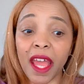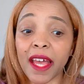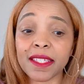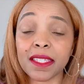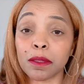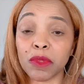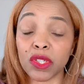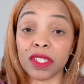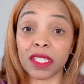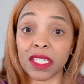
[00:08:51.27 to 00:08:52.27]
ask them
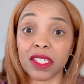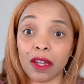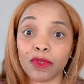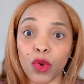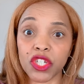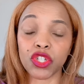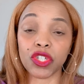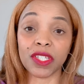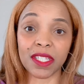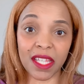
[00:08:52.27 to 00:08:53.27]
these tough
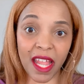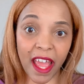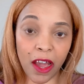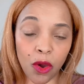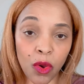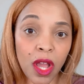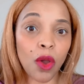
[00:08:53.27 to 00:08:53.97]
questions now